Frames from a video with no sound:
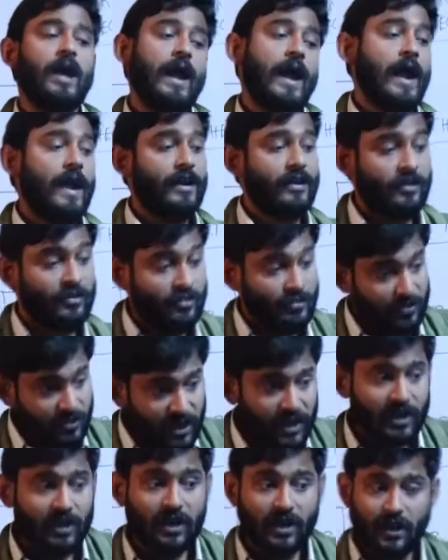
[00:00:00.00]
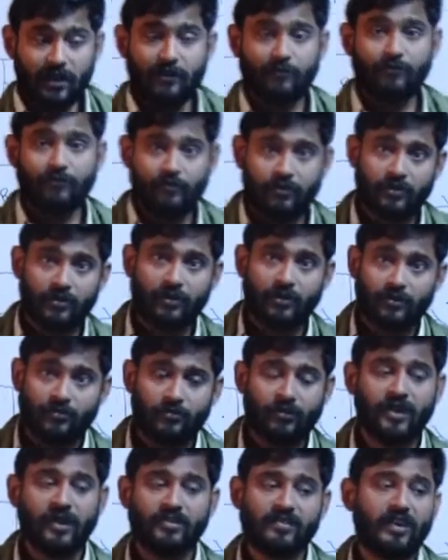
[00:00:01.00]
And in real life,
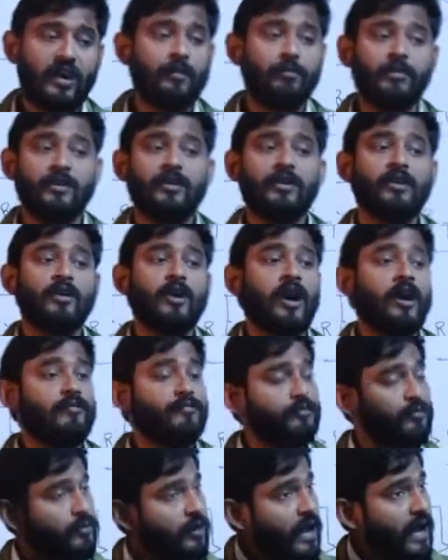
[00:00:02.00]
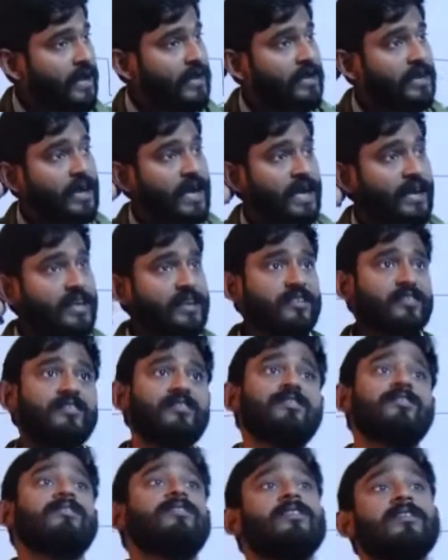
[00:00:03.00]
for example, you have to
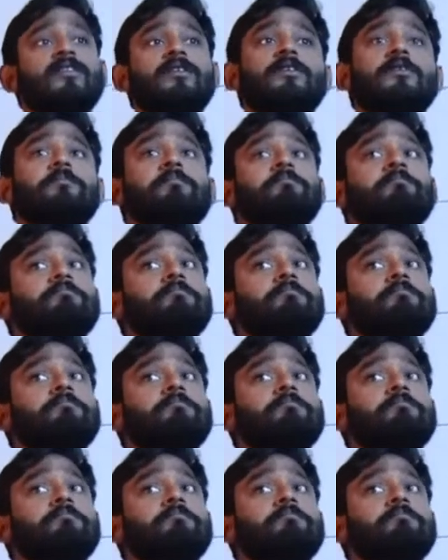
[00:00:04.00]
analyze the